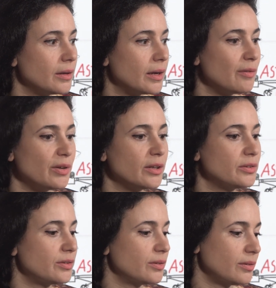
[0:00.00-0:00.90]
I have a
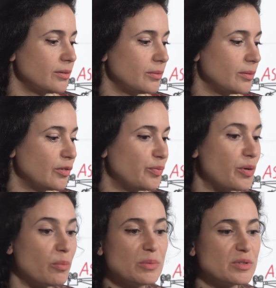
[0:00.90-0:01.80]
lot of
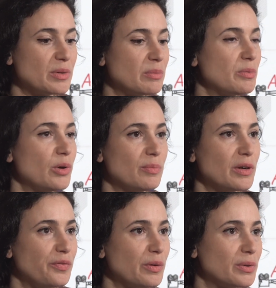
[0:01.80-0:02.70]
problems maybe with
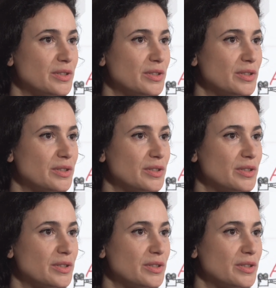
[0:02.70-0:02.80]
my film,